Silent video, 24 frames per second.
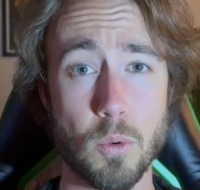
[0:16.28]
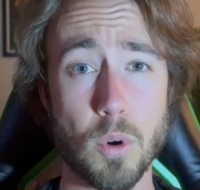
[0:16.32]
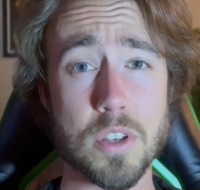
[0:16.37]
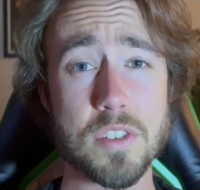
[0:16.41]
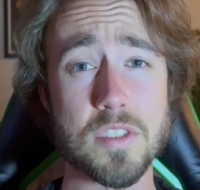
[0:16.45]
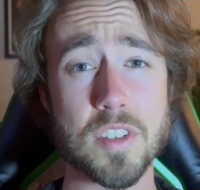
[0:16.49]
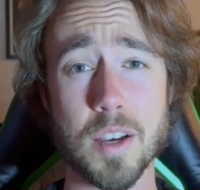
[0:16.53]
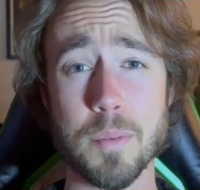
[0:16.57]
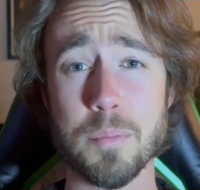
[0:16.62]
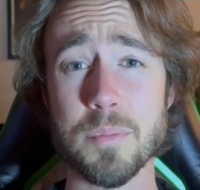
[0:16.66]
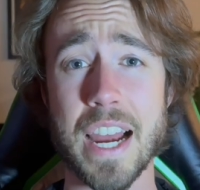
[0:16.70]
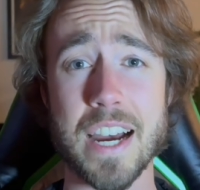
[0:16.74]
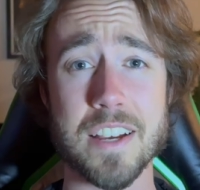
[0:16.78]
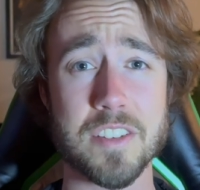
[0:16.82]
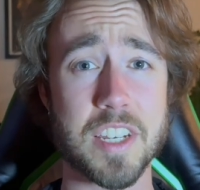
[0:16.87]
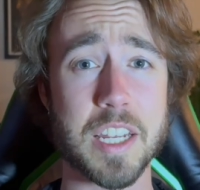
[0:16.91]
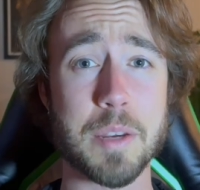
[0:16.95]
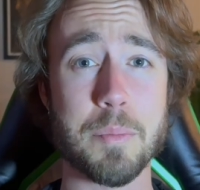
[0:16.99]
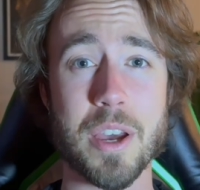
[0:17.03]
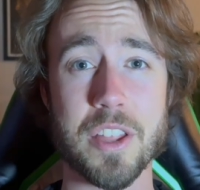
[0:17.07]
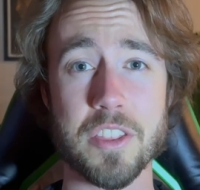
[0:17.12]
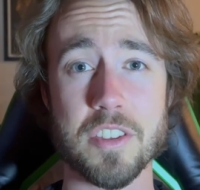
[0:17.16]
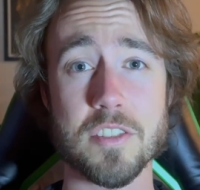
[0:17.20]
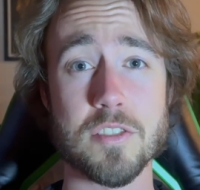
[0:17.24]
While some casting
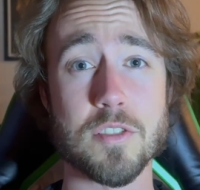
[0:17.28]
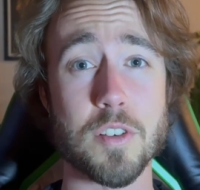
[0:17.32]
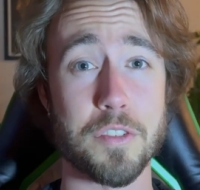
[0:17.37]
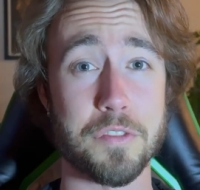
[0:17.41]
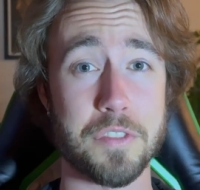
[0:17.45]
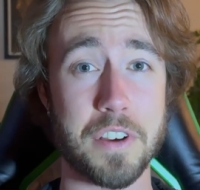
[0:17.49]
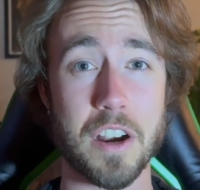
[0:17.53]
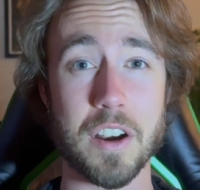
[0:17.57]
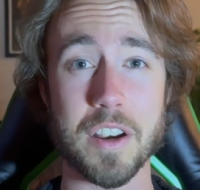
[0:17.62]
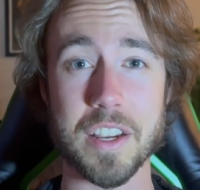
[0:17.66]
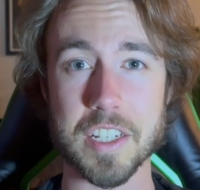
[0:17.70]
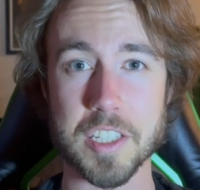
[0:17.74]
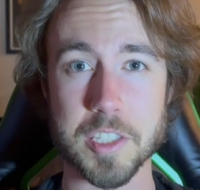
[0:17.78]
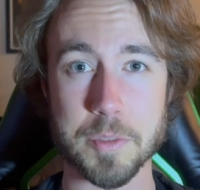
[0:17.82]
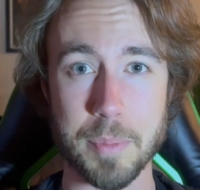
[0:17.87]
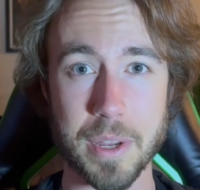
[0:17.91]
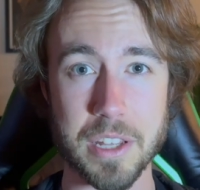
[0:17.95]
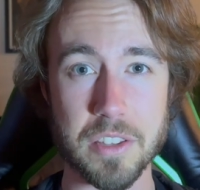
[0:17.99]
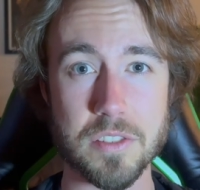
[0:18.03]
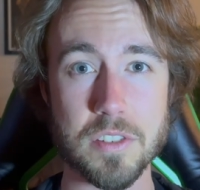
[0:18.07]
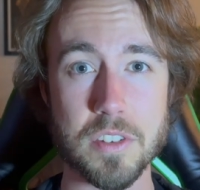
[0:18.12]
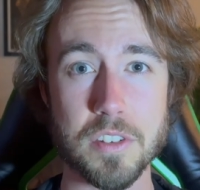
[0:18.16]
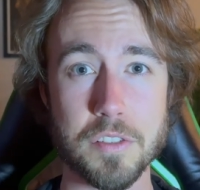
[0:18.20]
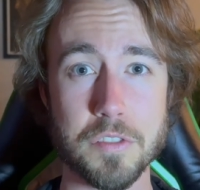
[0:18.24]
methods are very
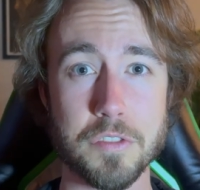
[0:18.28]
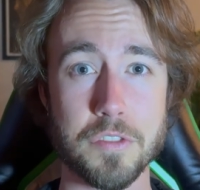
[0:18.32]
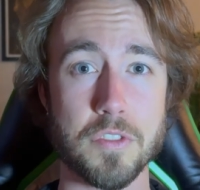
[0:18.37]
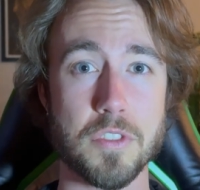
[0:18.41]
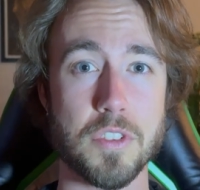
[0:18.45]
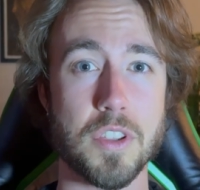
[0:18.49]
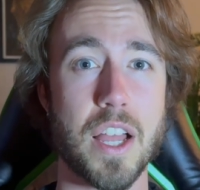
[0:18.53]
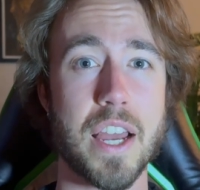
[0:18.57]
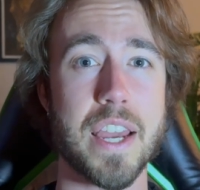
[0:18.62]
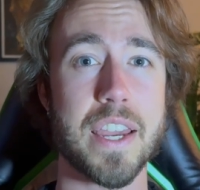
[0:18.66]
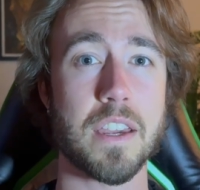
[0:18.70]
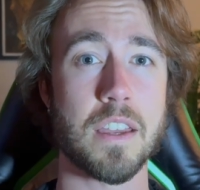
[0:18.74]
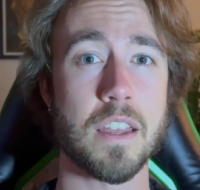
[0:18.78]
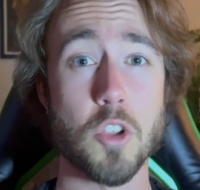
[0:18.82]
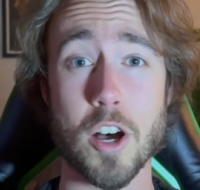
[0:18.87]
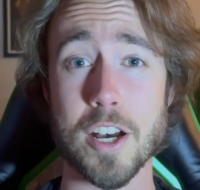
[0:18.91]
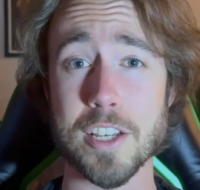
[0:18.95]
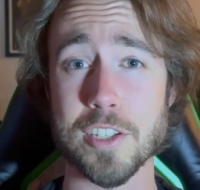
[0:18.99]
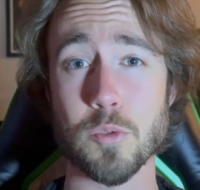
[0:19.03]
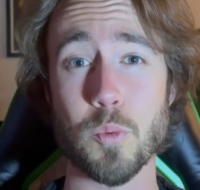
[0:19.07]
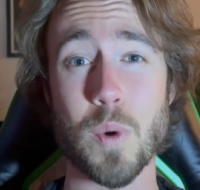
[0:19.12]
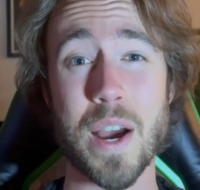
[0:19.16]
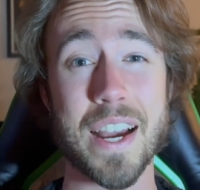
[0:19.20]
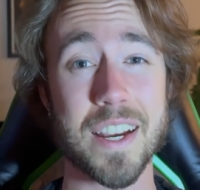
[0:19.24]
expensive, like
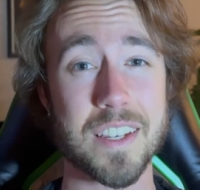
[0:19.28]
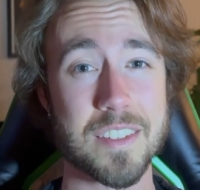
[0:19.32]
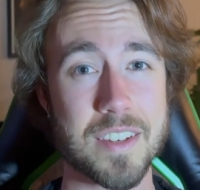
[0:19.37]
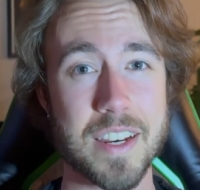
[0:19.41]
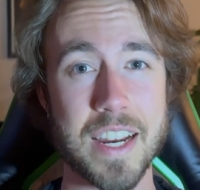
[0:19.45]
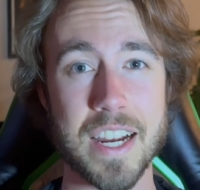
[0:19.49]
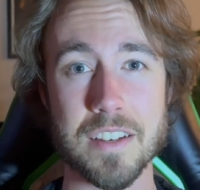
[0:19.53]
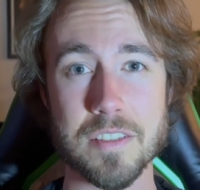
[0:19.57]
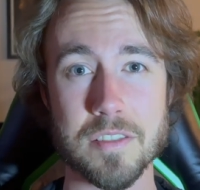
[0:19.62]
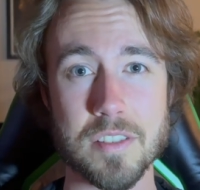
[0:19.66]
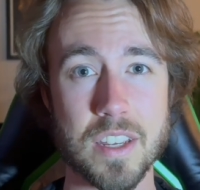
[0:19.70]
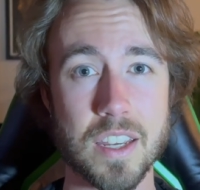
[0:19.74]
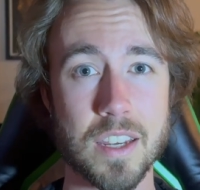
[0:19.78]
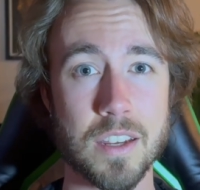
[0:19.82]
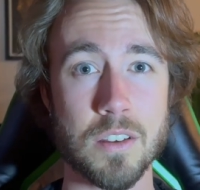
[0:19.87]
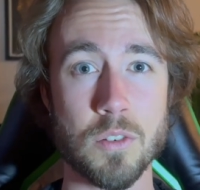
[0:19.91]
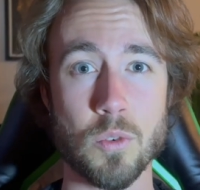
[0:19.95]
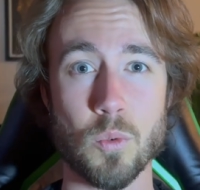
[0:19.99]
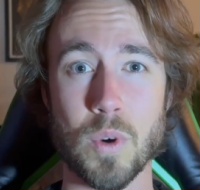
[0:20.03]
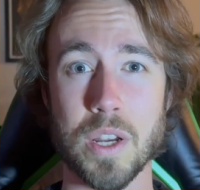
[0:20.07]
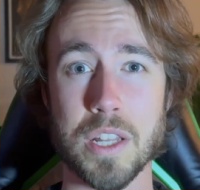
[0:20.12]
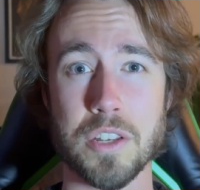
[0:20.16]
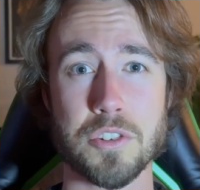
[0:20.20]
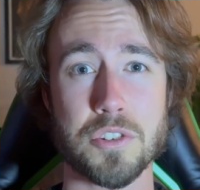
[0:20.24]
lost wax casting,
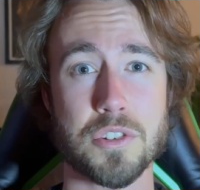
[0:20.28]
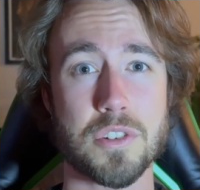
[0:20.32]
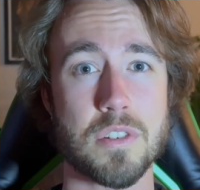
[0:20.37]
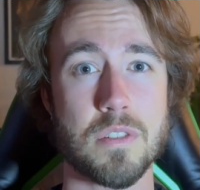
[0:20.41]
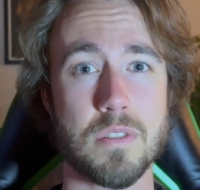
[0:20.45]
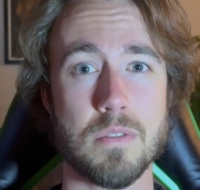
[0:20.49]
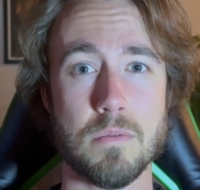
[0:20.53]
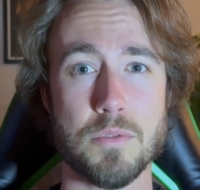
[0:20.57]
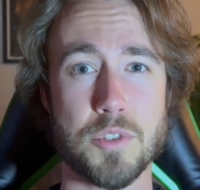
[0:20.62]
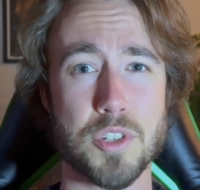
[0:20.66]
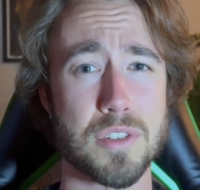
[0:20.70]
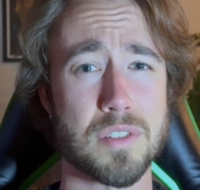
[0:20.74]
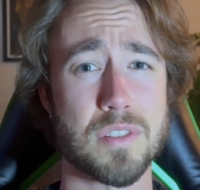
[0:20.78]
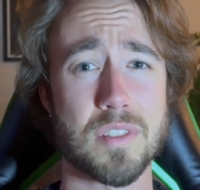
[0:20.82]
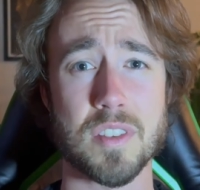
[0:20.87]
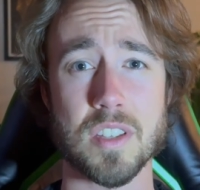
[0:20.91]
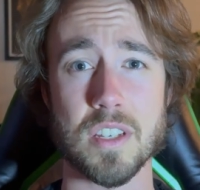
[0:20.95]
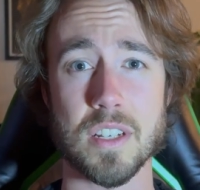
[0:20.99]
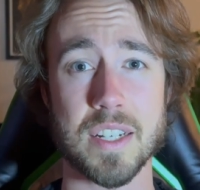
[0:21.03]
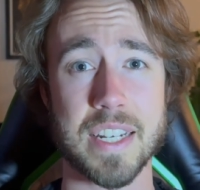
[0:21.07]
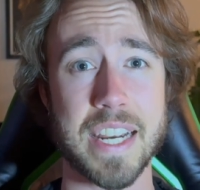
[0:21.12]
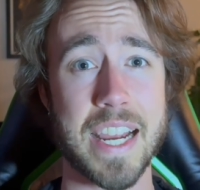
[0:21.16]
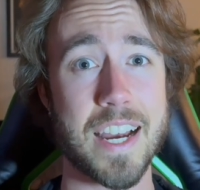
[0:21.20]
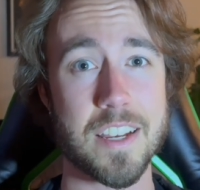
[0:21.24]
which just
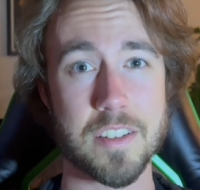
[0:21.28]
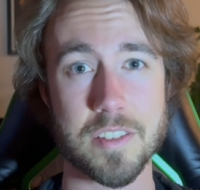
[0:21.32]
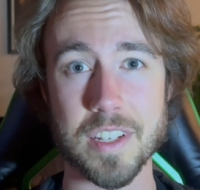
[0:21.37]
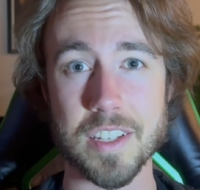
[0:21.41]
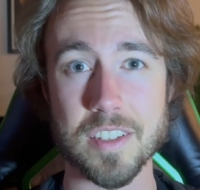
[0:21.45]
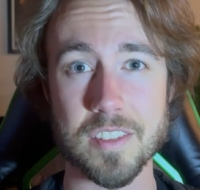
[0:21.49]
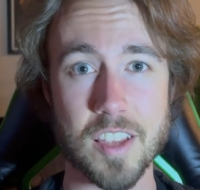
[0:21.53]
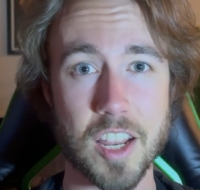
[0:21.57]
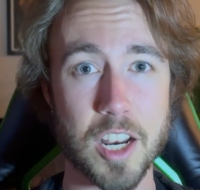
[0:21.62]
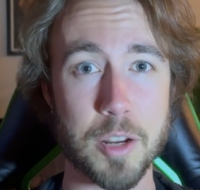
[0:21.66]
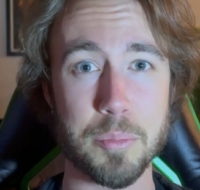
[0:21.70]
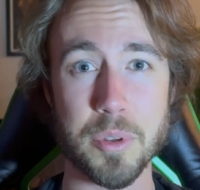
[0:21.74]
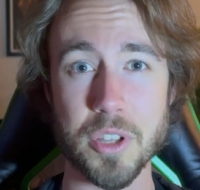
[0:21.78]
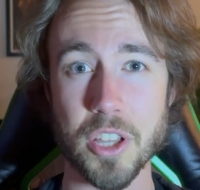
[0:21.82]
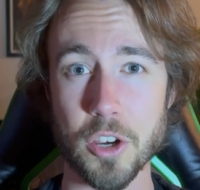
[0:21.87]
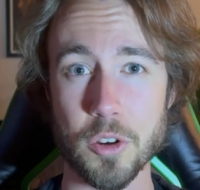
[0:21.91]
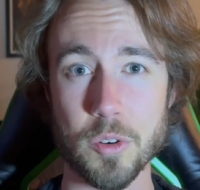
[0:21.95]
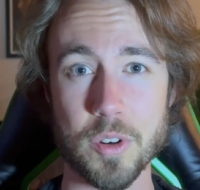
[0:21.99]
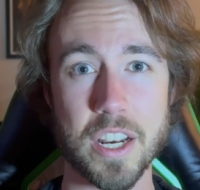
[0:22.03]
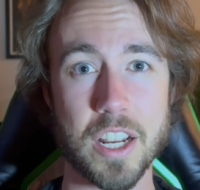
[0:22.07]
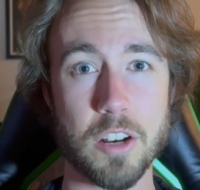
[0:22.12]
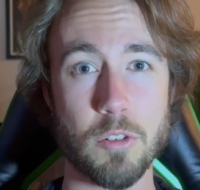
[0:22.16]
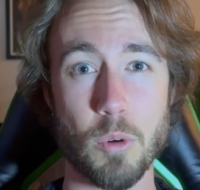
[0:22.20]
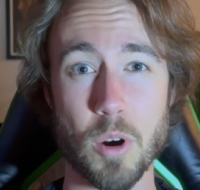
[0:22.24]
the casting setup
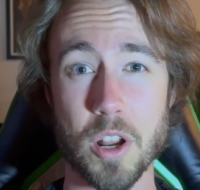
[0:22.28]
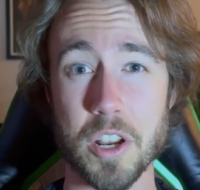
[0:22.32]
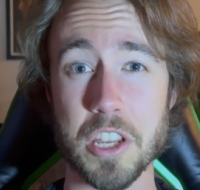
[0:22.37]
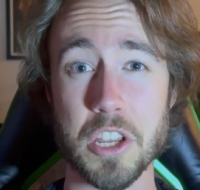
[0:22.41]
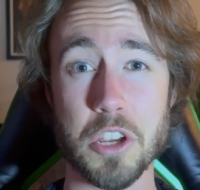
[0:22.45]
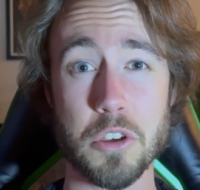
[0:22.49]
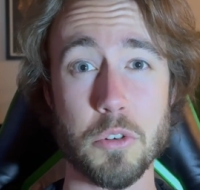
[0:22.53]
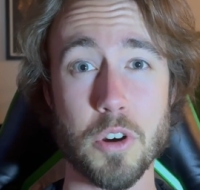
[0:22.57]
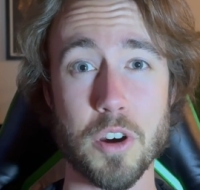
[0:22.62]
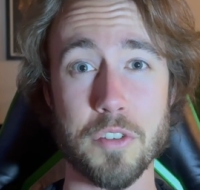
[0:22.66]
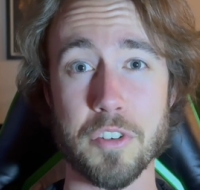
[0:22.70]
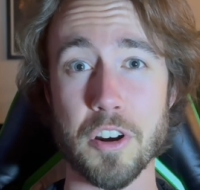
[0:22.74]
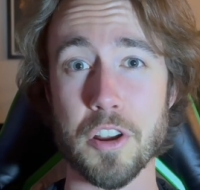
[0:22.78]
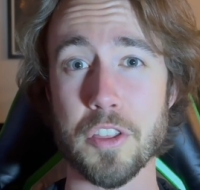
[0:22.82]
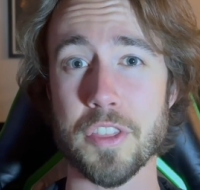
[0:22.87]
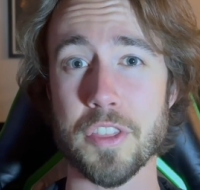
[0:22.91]
alone can run you over